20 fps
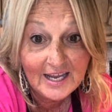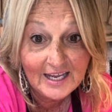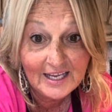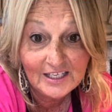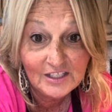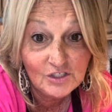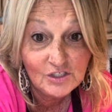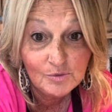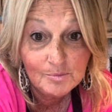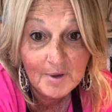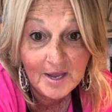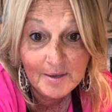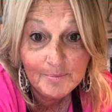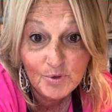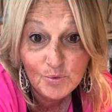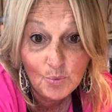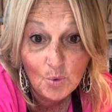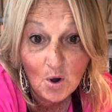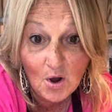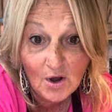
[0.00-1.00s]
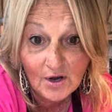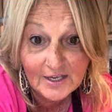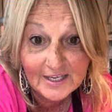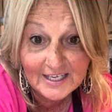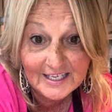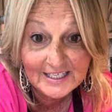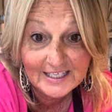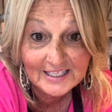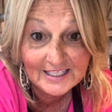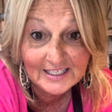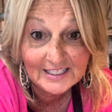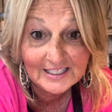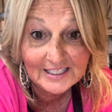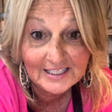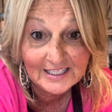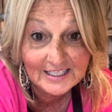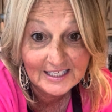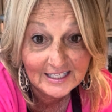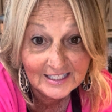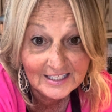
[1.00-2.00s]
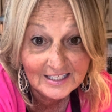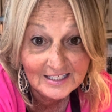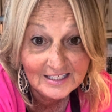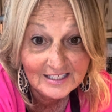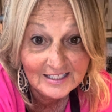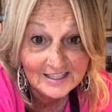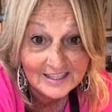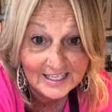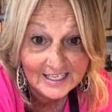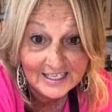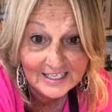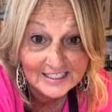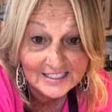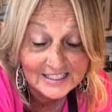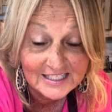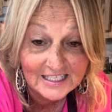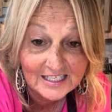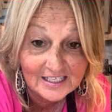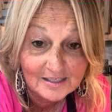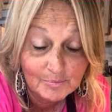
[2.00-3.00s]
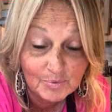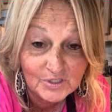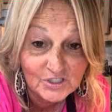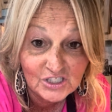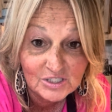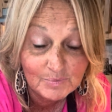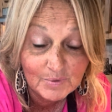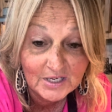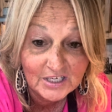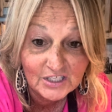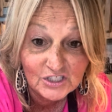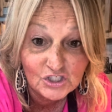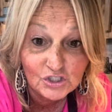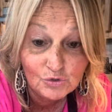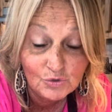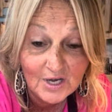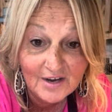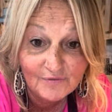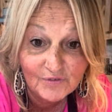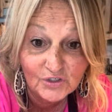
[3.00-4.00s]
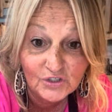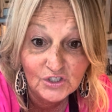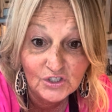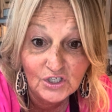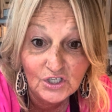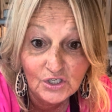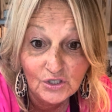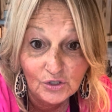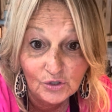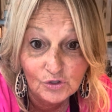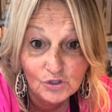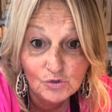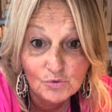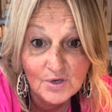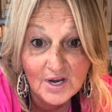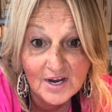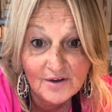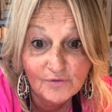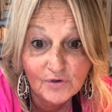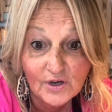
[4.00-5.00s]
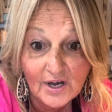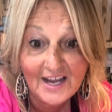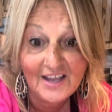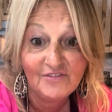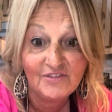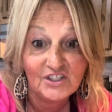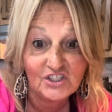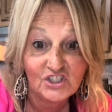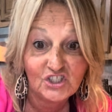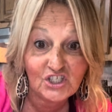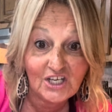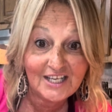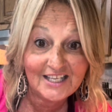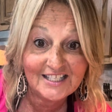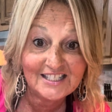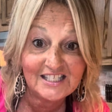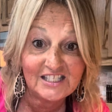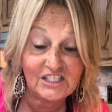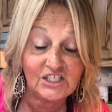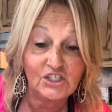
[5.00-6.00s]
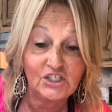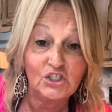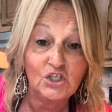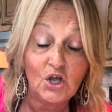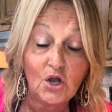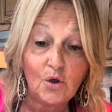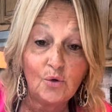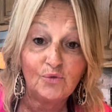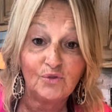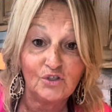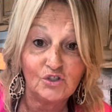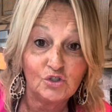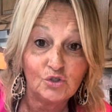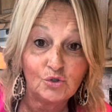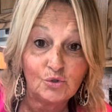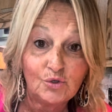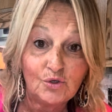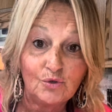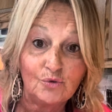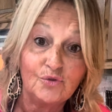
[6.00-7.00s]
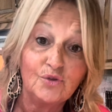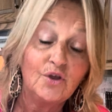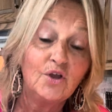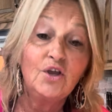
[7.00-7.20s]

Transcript: And you may be walking in things that just because you never knew, you never had the chance to know the truth.